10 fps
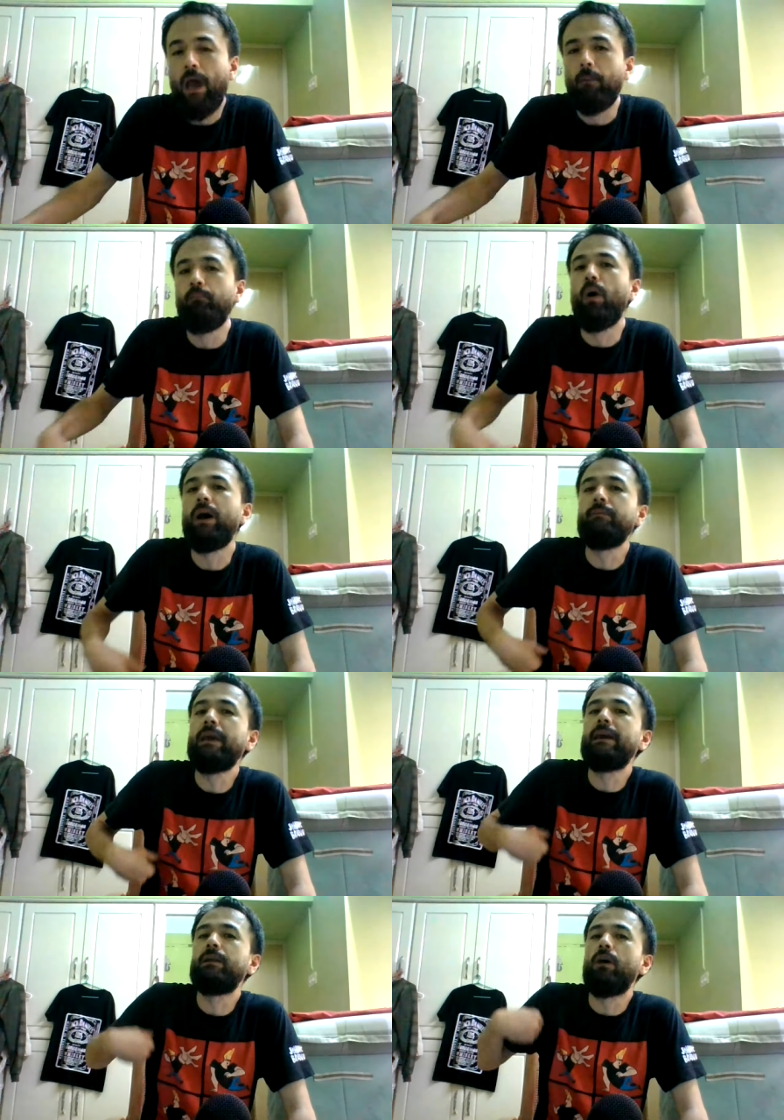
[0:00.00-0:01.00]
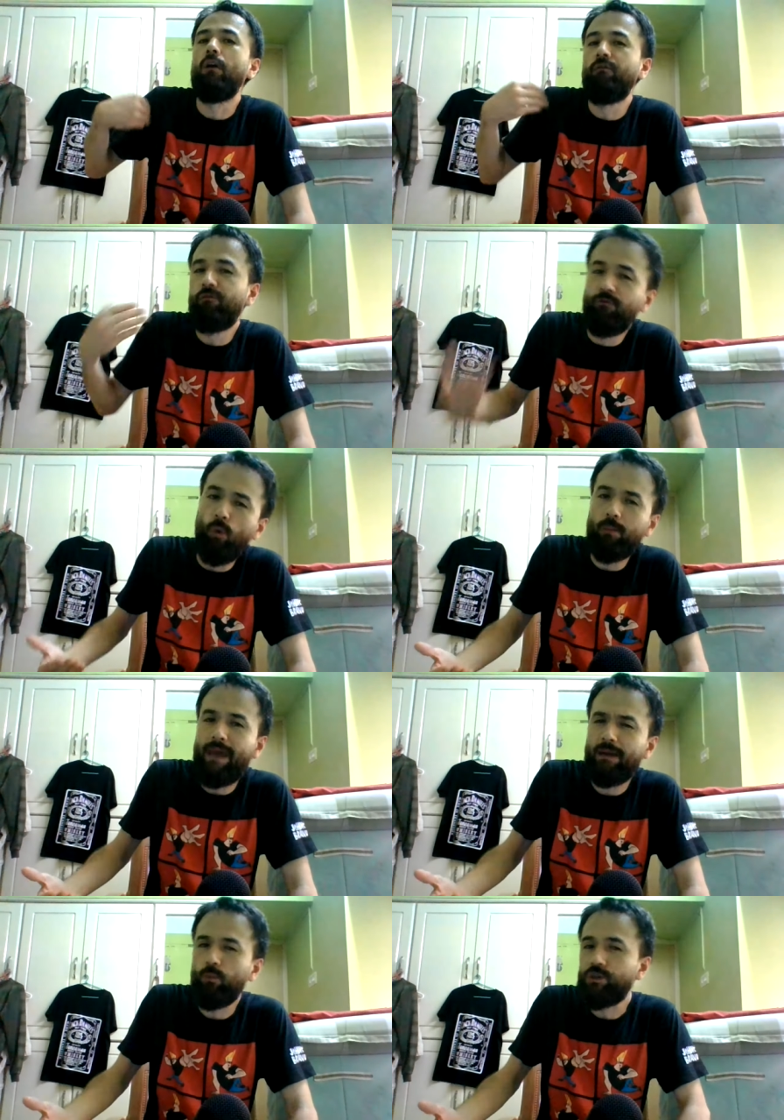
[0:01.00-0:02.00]
but in a
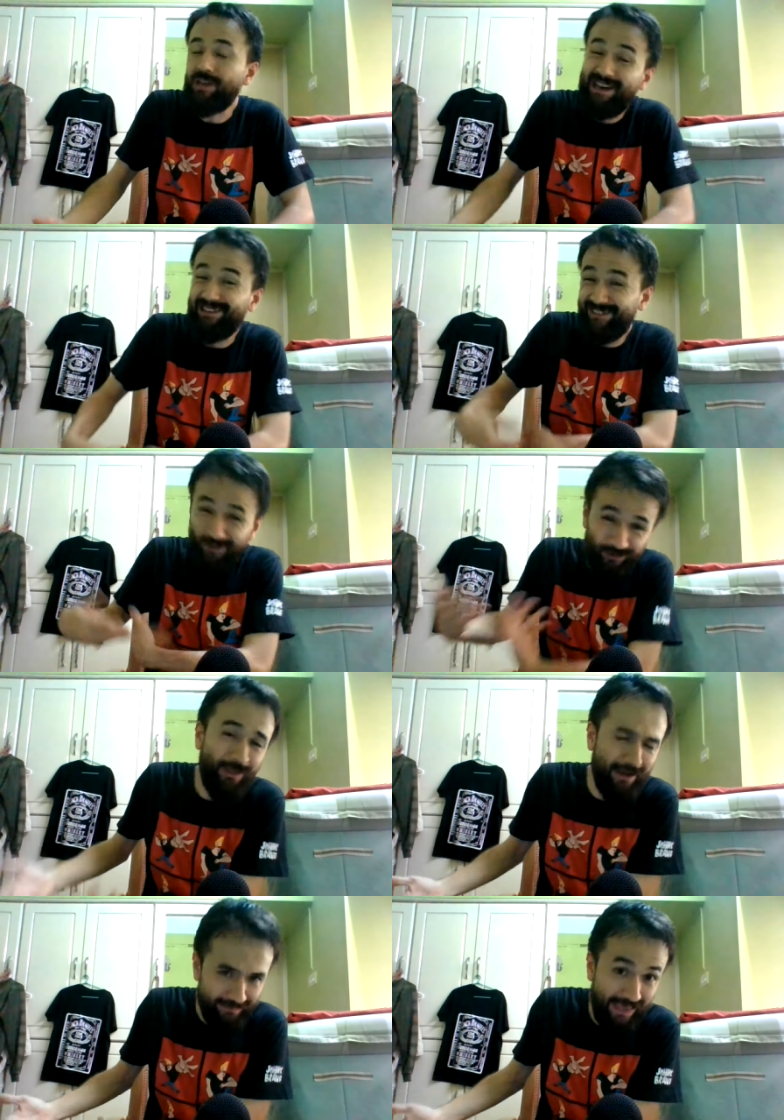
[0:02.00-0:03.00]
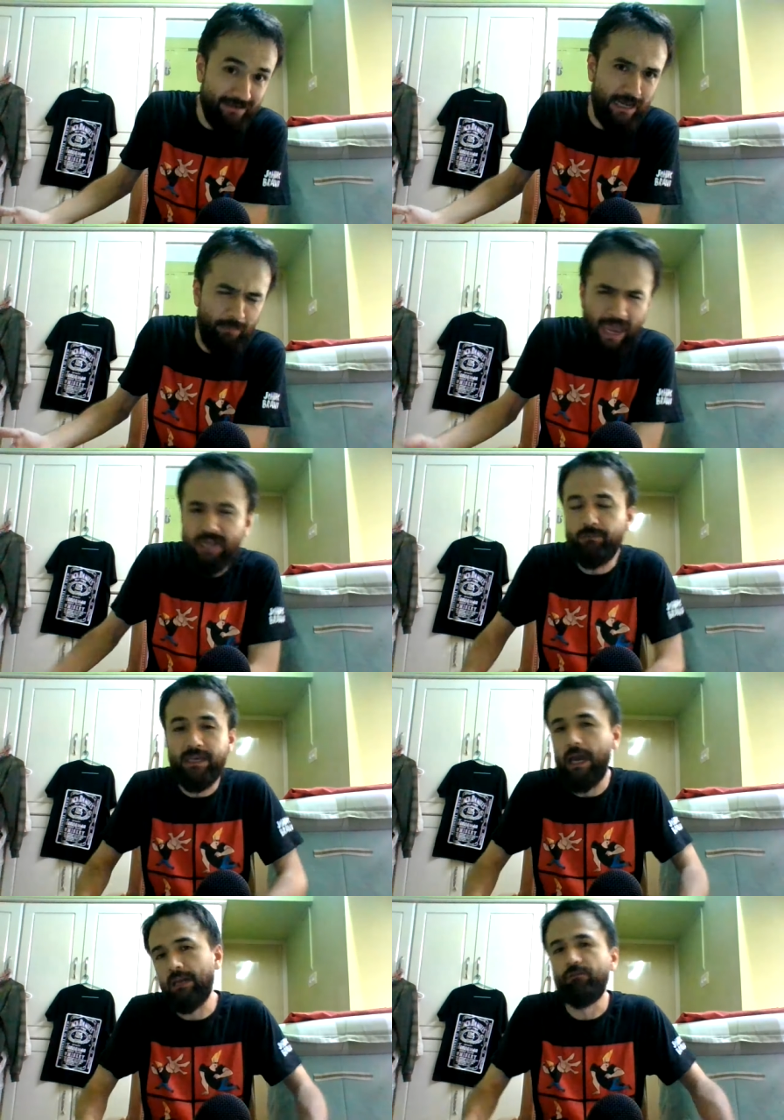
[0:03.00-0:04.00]
format which I still thought at that time had to be
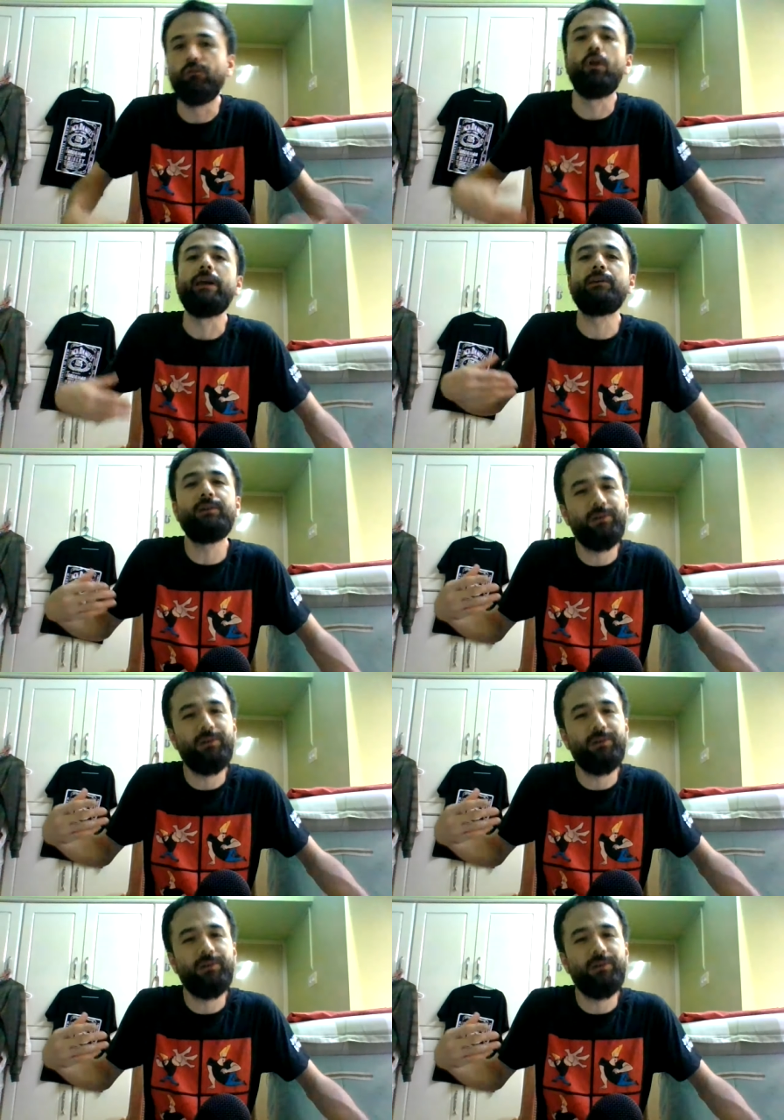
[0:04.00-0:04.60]
kind of like